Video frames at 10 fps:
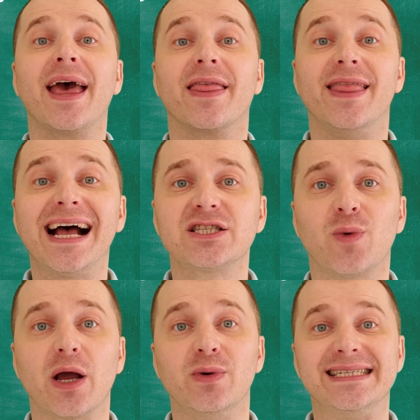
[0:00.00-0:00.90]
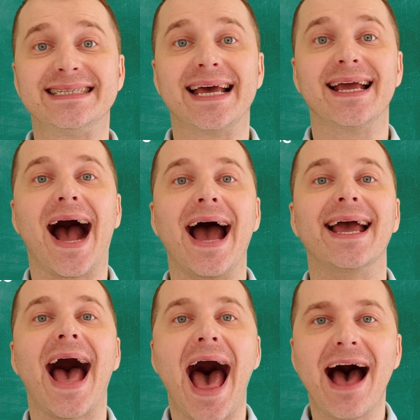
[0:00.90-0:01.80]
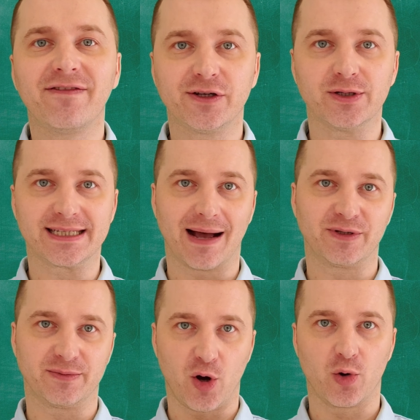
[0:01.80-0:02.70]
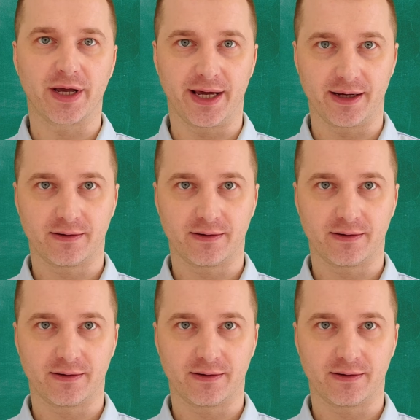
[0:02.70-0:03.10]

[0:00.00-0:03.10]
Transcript: That's why we say I have to stop smoking.